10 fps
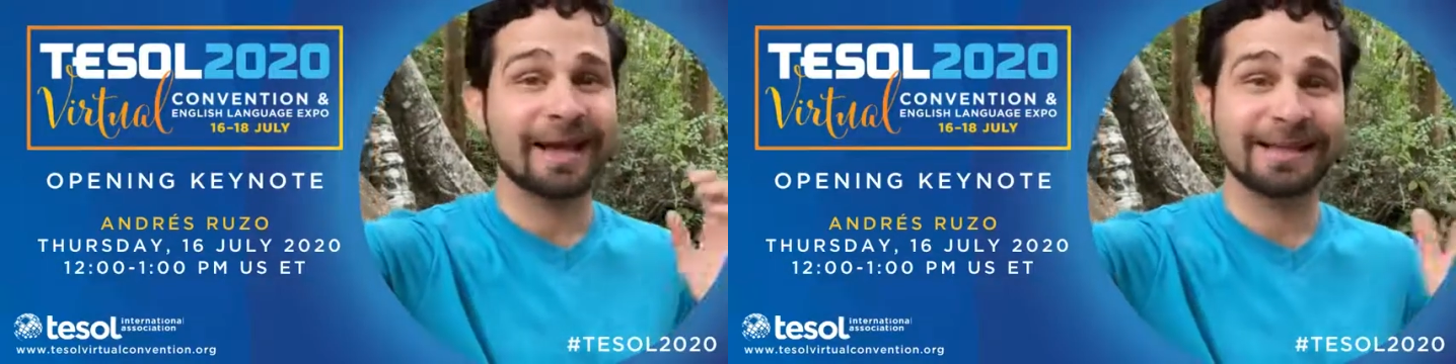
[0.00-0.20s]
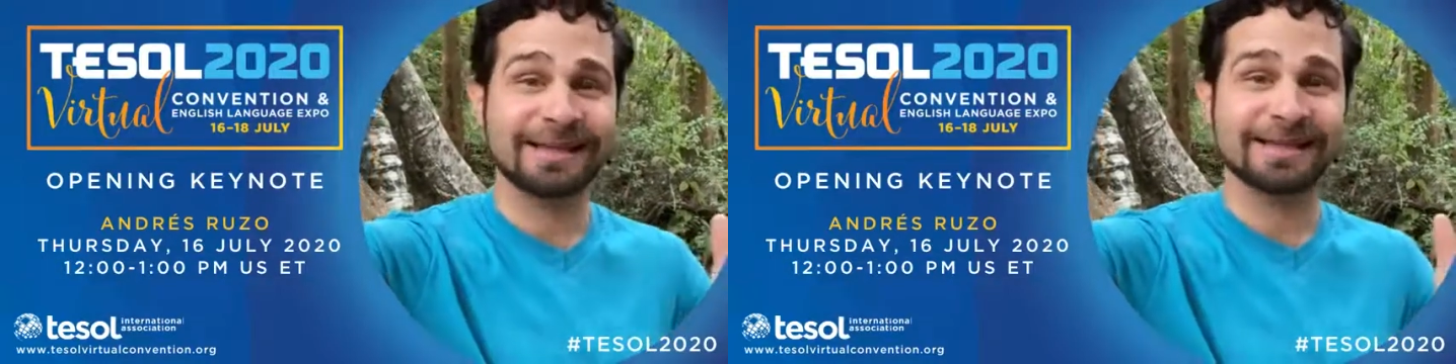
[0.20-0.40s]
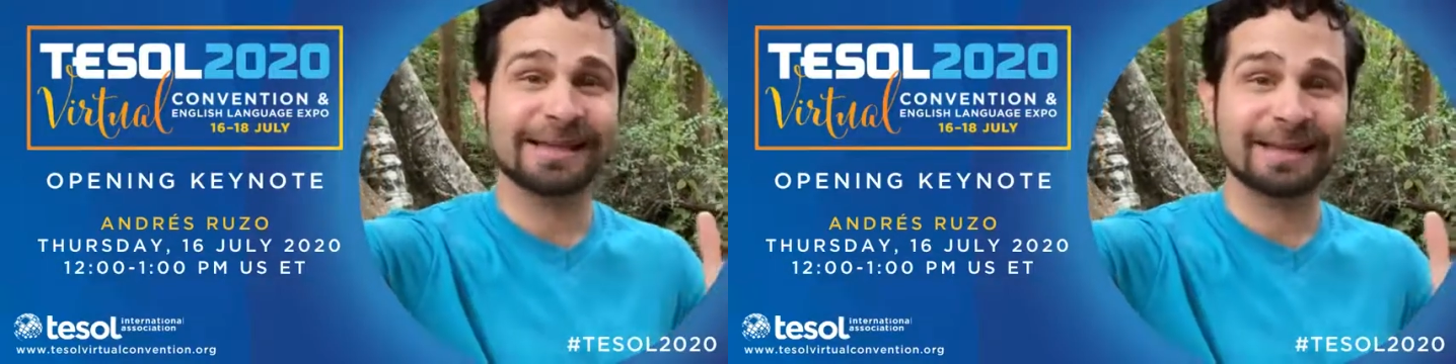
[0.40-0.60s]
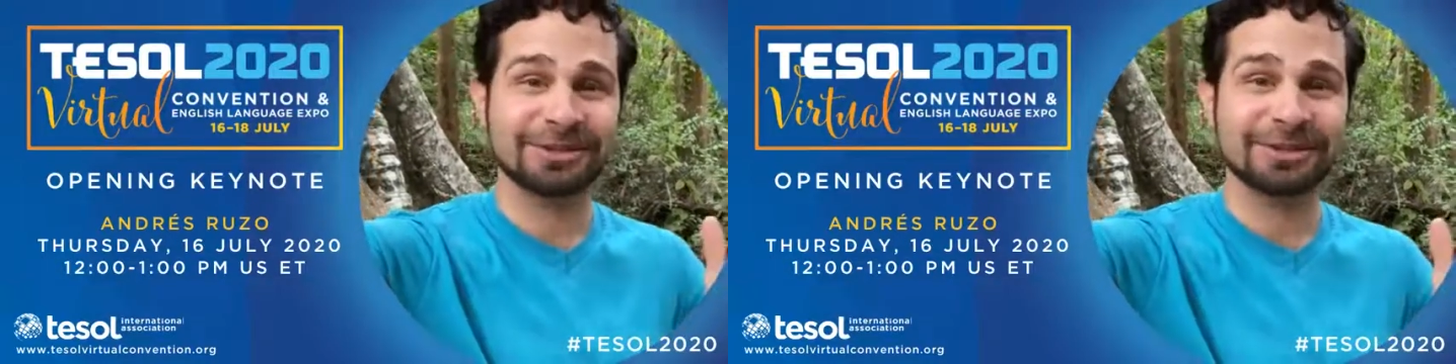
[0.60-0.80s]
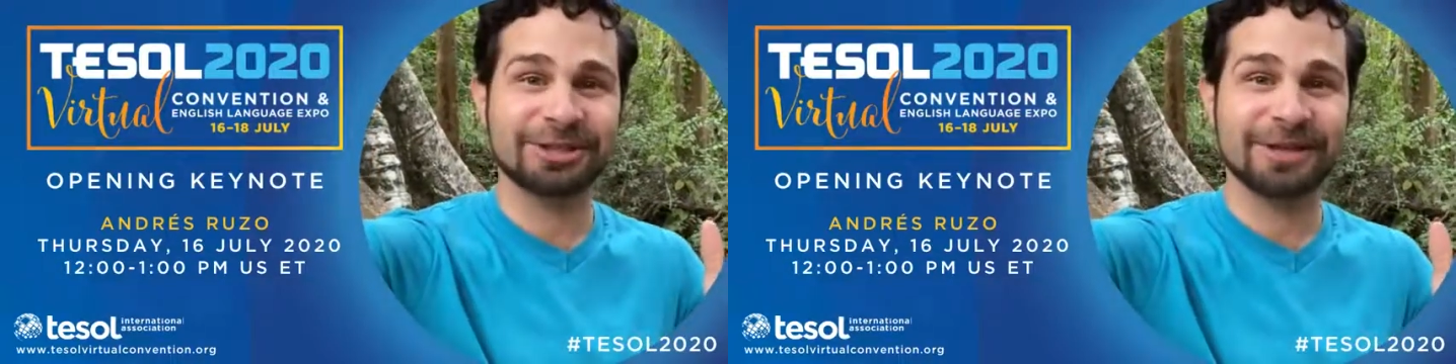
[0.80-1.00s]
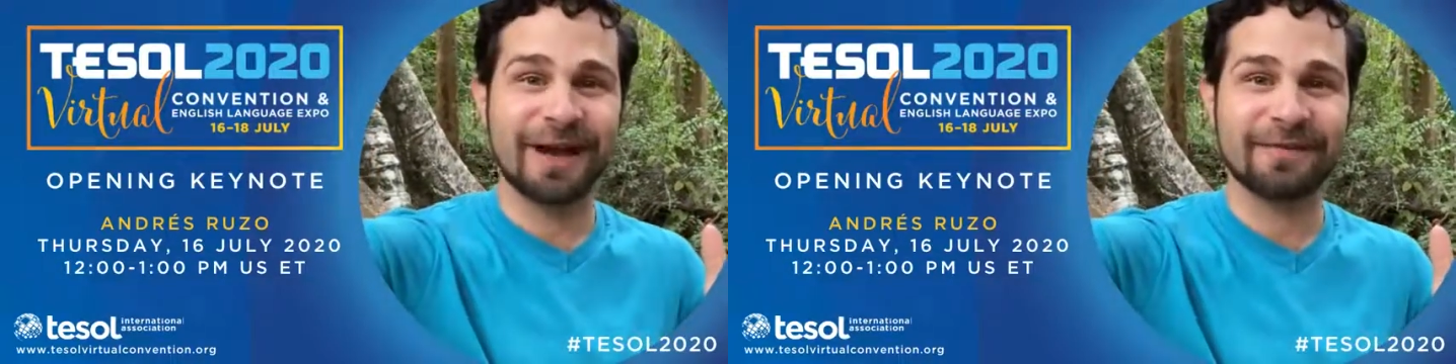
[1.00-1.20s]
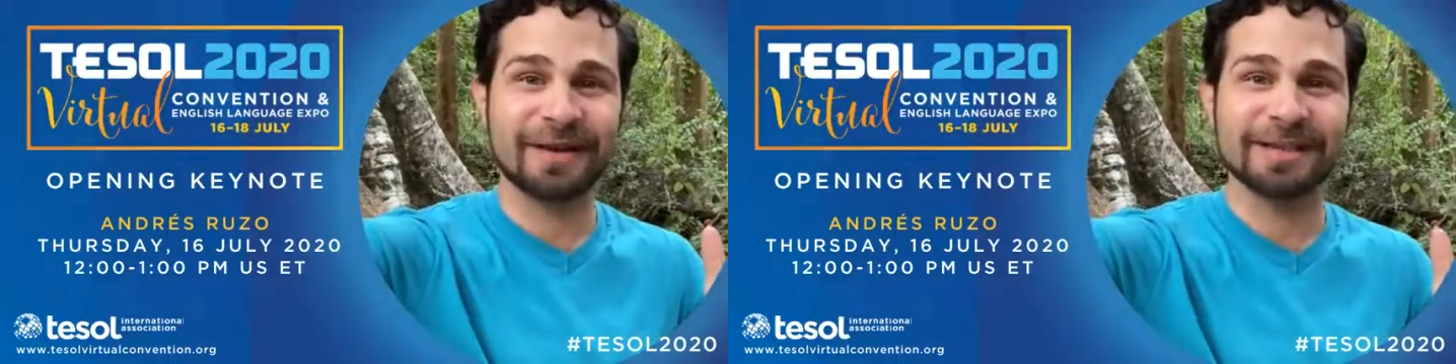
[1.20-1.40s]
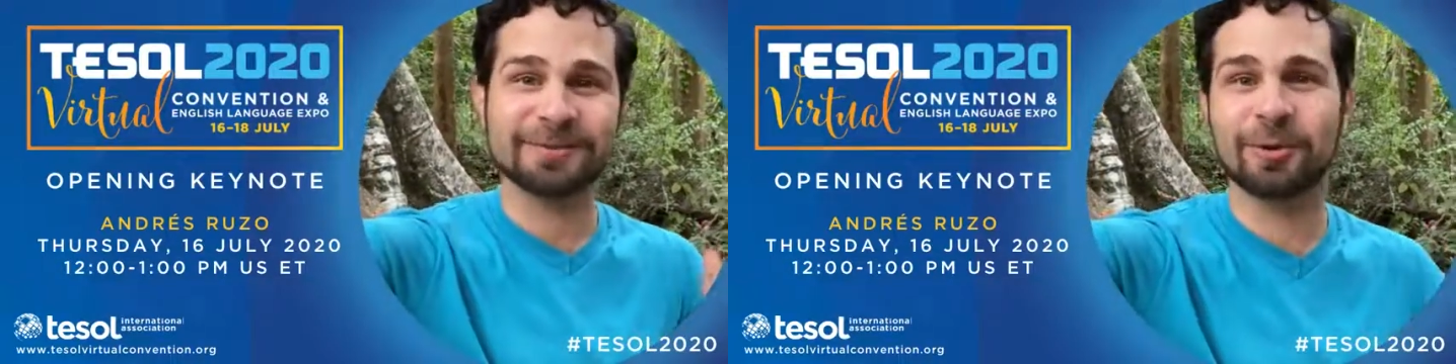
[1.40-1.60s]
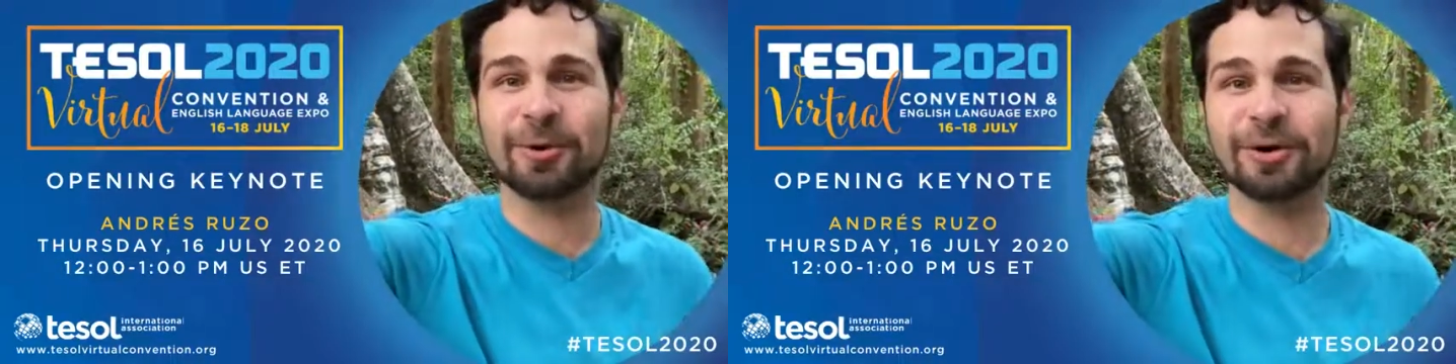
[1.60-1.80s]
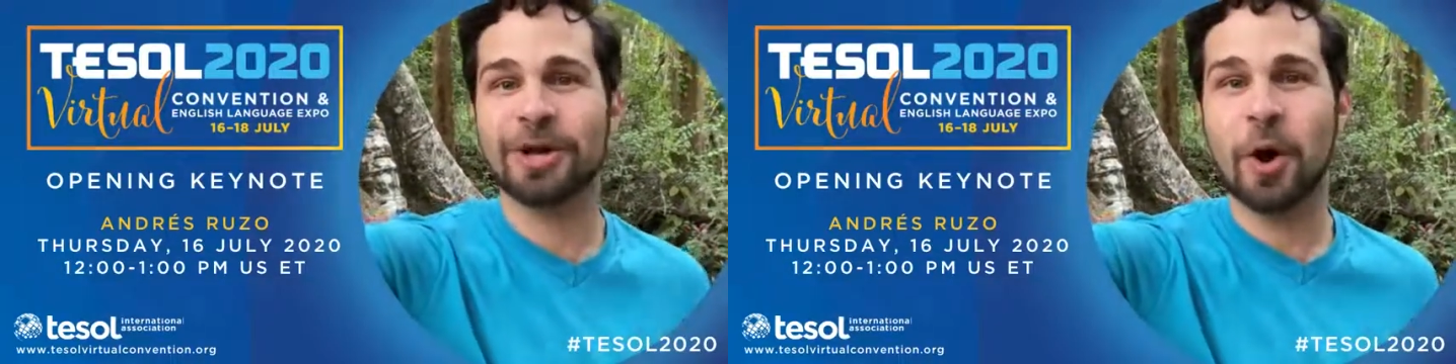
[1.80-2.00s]
This is National Geographic
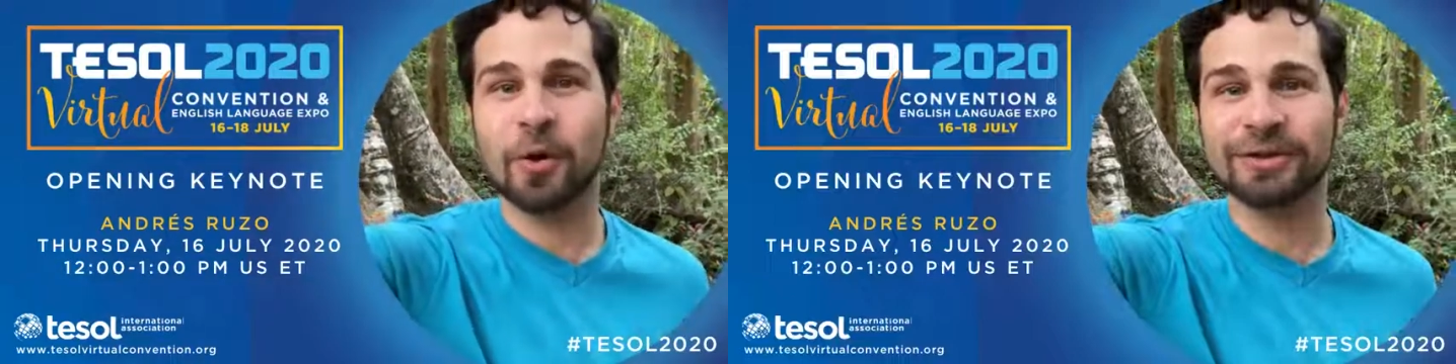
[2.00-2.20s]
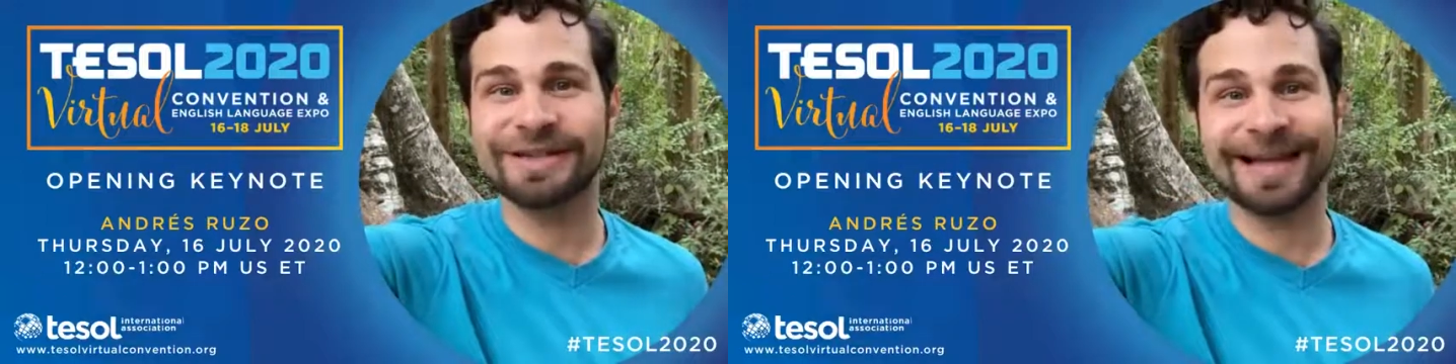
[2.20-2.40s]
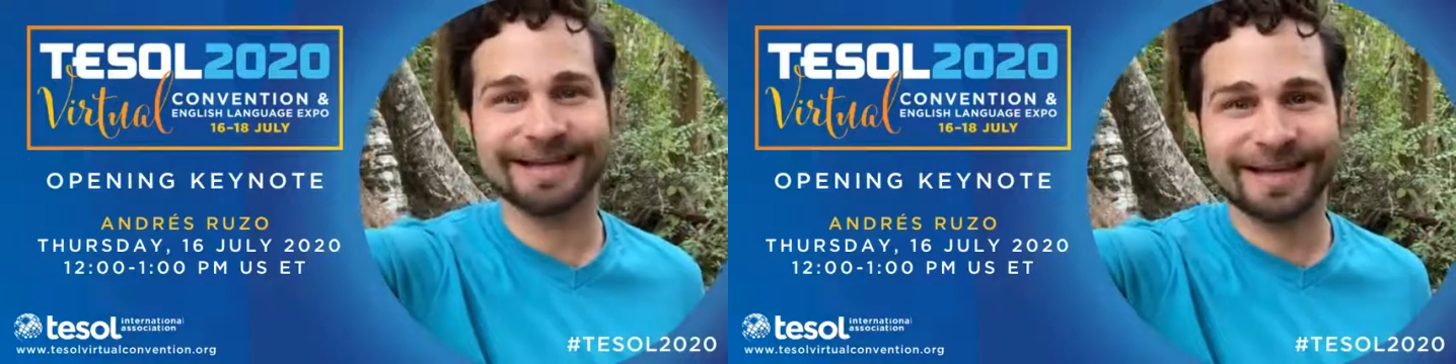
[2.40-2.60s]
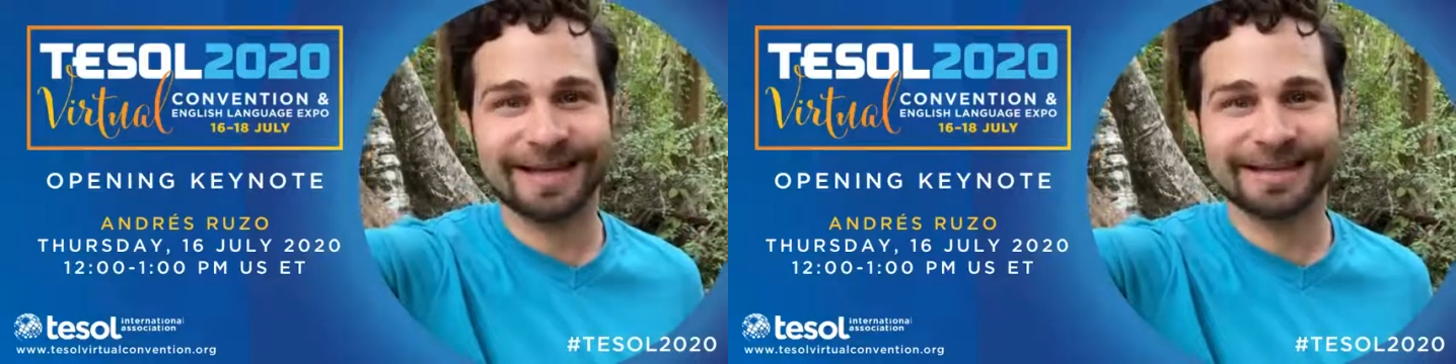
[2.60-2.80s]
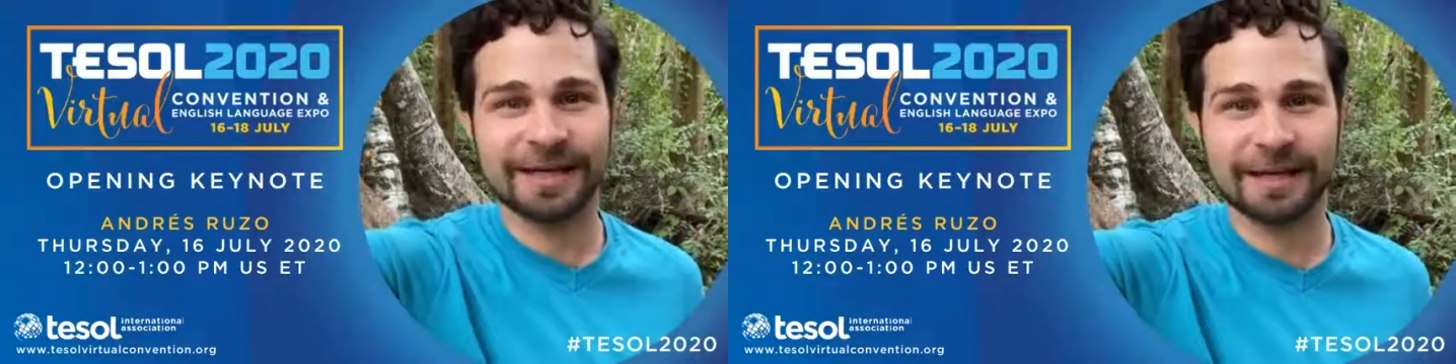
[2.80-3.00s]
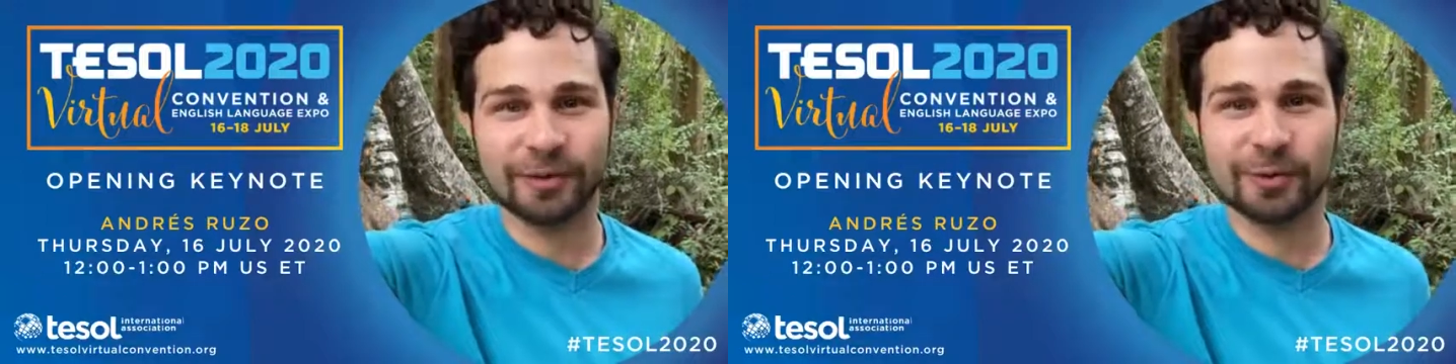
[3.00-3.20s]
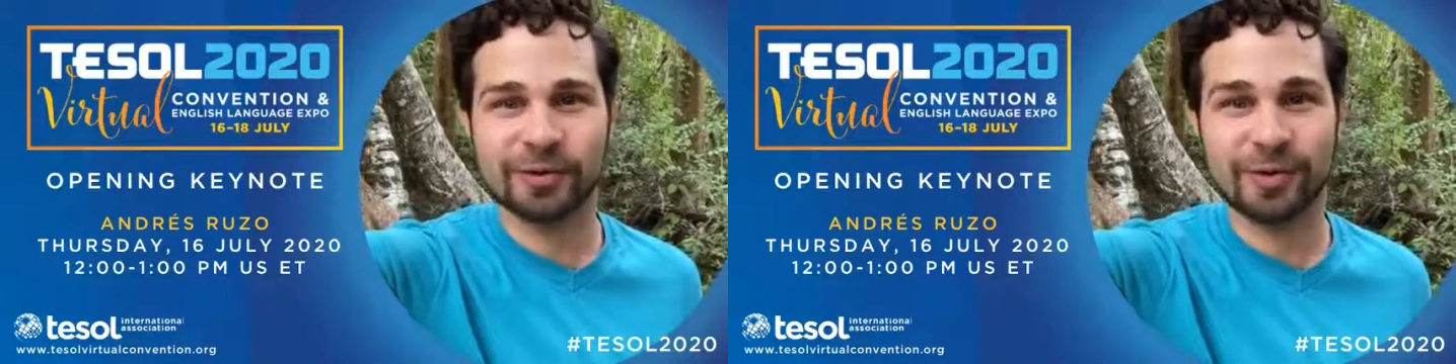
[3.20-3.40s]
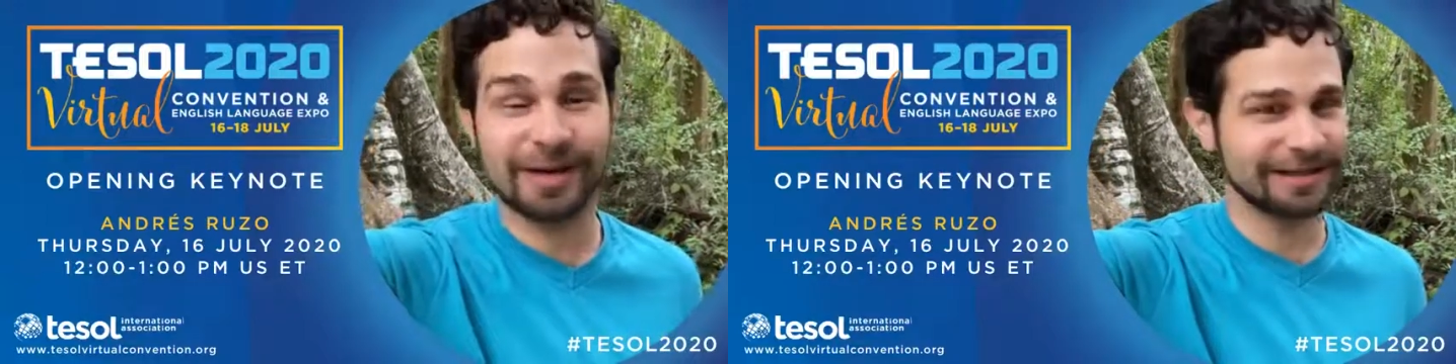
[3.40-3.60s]
explorer and host Andres Ruzo,